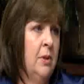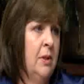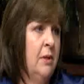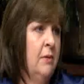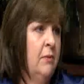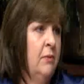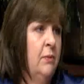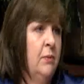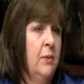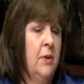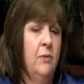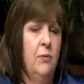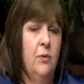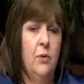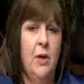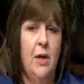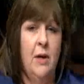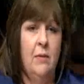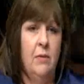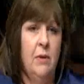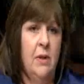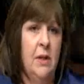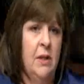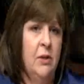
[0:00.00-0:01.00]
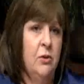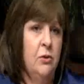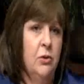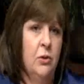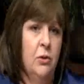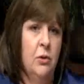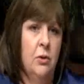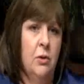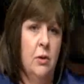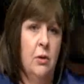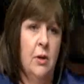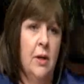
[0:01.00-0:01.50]
and if you have an
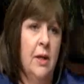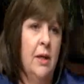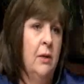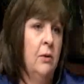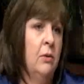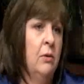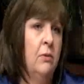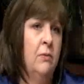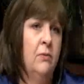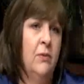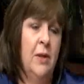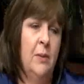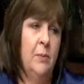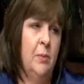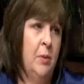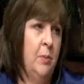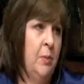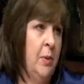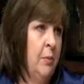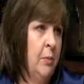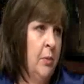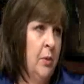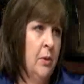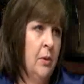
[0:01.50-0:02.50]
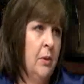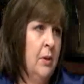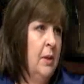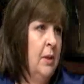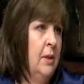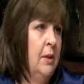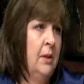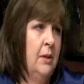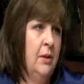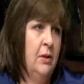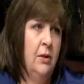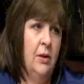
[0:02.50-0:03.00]
injured or ill family member,
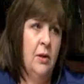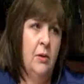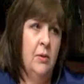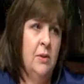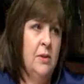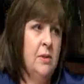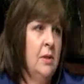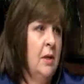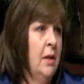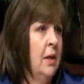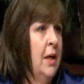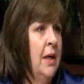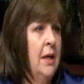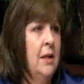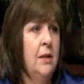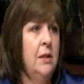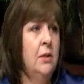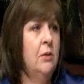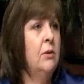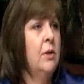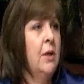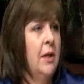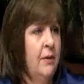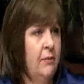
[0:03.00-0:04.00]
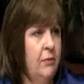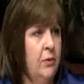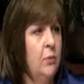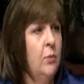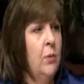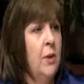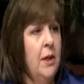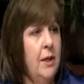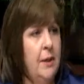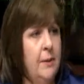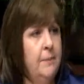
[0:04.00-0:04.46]
it's not ideal to have to wait.